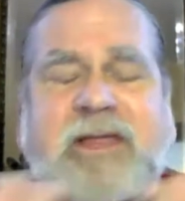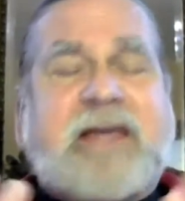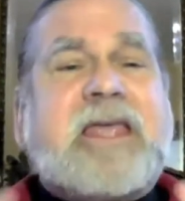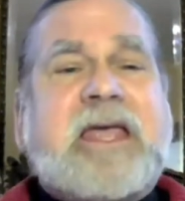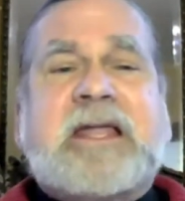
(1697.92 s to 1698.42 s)

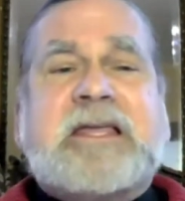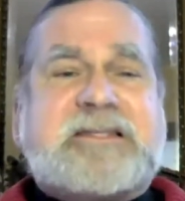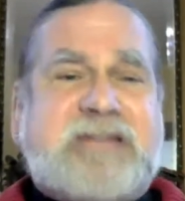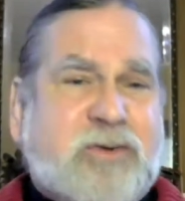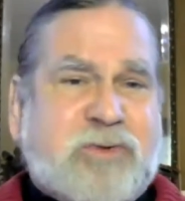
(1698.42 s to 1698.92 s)
any
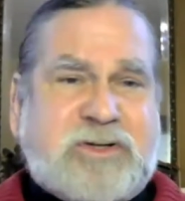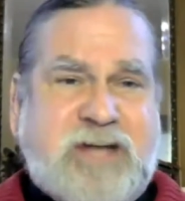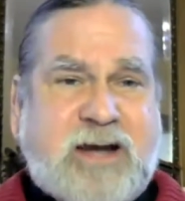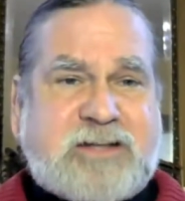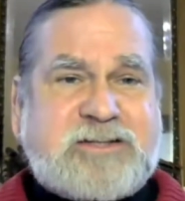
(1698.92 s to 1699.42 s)
sacred
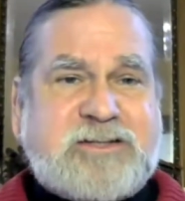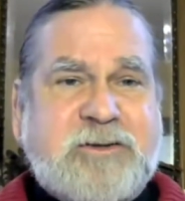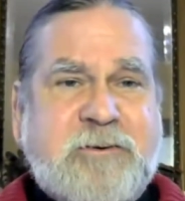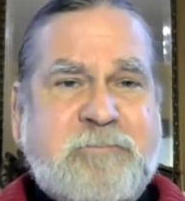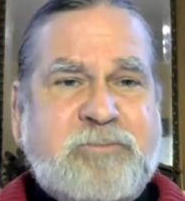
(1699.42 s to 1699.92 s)

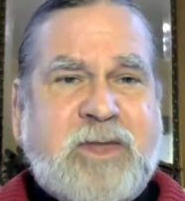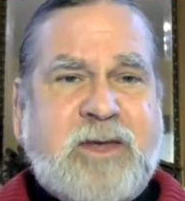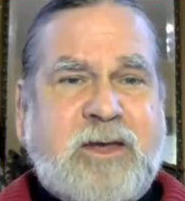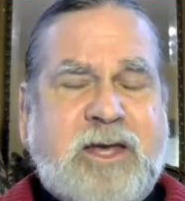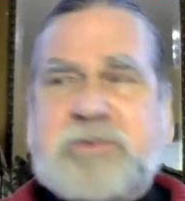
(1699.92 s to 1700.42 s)
text.
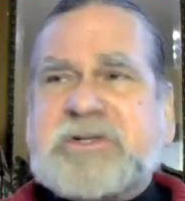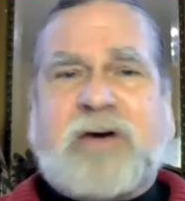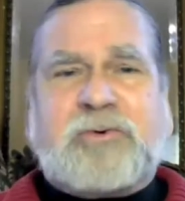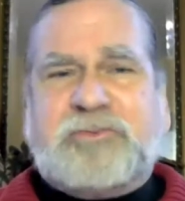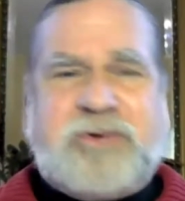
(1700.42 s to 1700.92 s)
It was
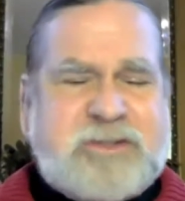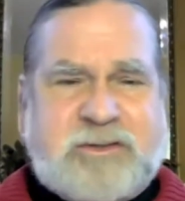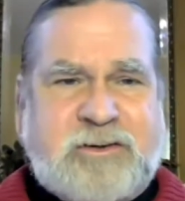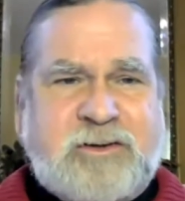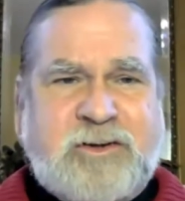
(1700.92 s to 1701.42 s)
not
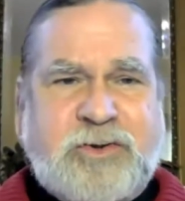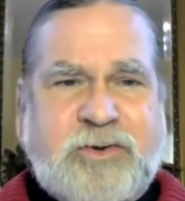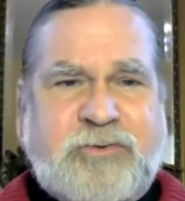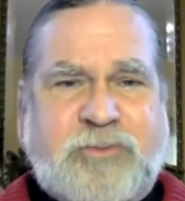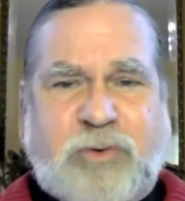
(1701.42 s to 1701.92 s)
written
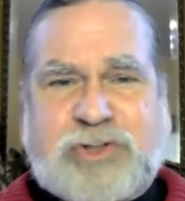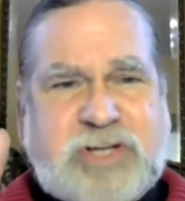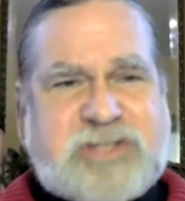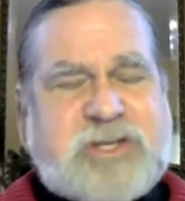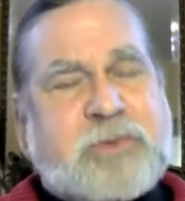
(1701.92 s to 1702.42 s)
for
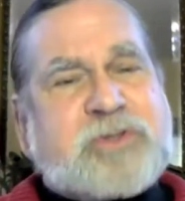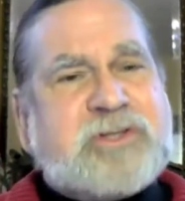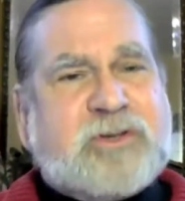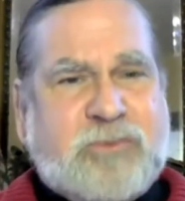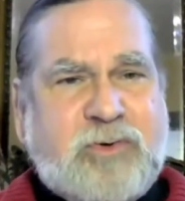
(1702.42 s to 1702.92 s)
just the person
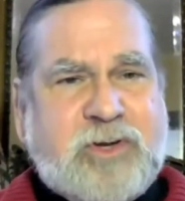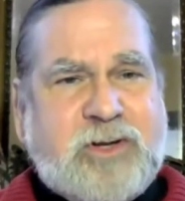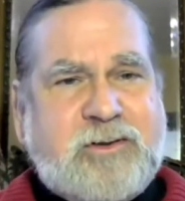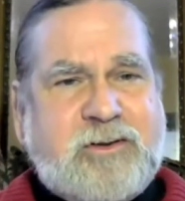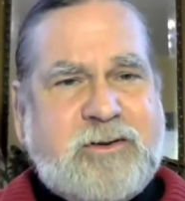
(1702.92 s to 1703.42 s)
that wrote it.
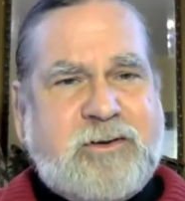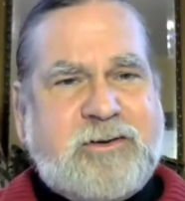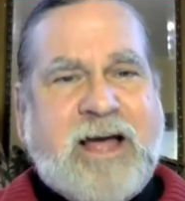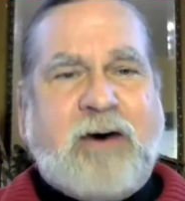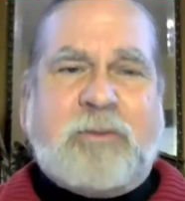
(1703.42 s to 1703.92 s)

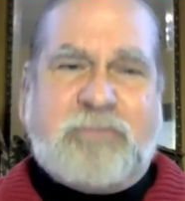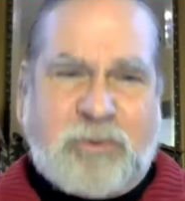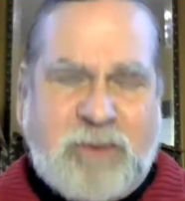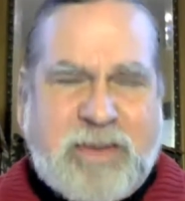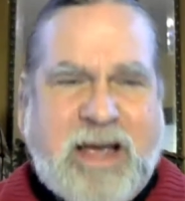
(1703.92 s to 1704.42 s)
Now, there
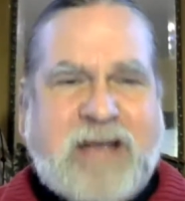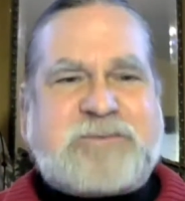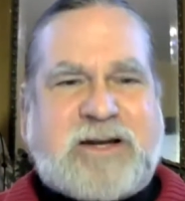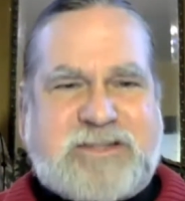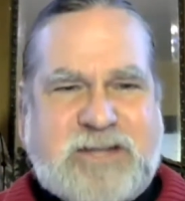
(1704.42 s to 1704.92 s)
may be
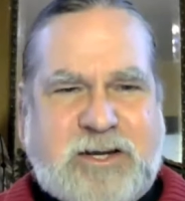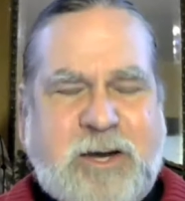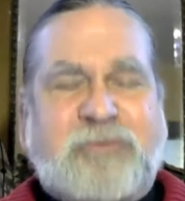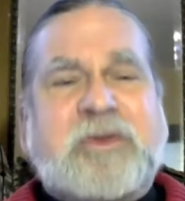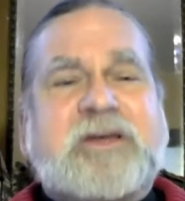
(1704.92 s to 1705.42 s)
aspects that
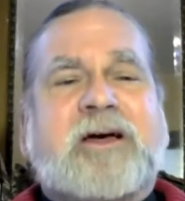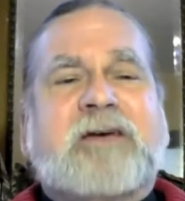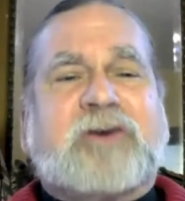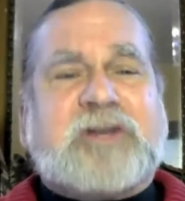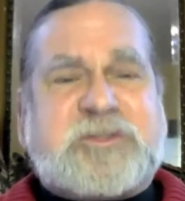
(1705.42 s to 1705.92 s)
come from a
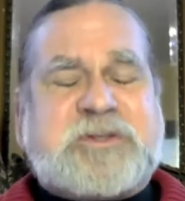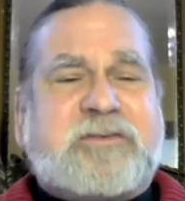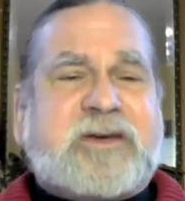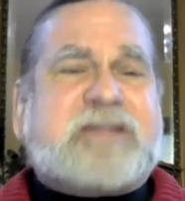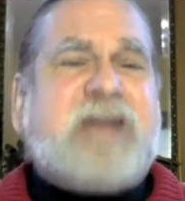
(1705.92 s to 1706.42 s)
very
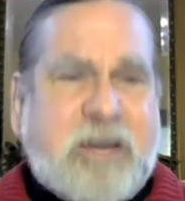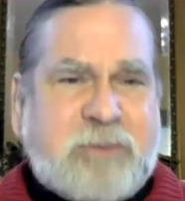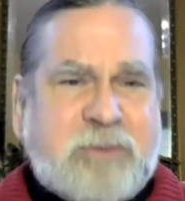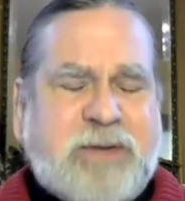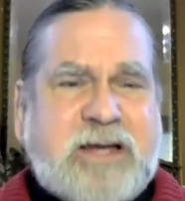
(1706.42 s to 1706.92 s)
specific time
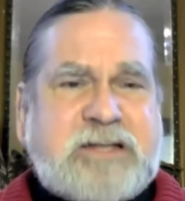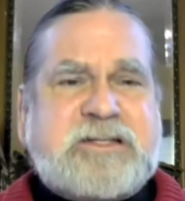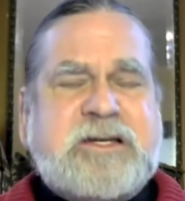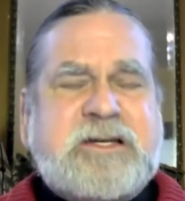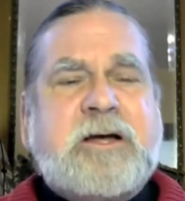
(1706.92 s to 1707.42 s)
and
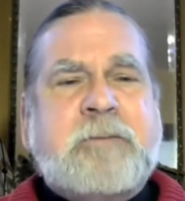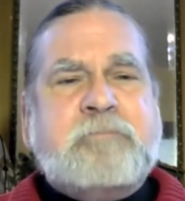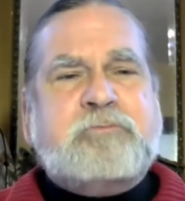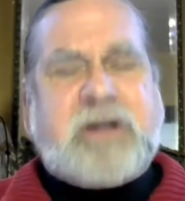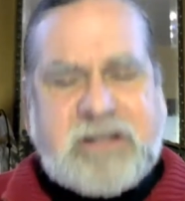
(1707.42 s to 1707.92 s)
place,
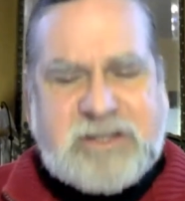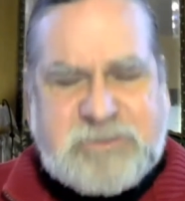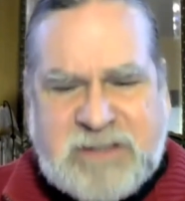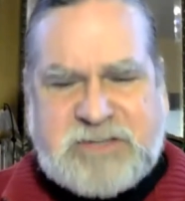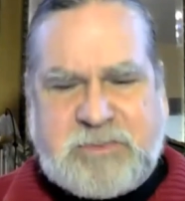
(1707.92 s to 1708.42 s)
but it is
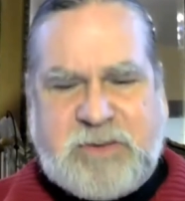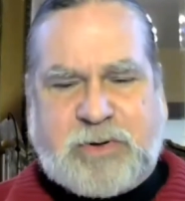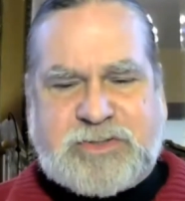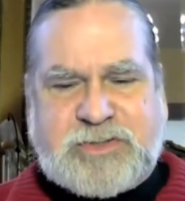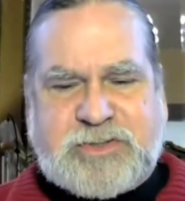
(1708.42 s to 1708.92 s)
meant to be
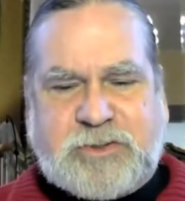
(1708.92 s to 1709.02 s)
personal.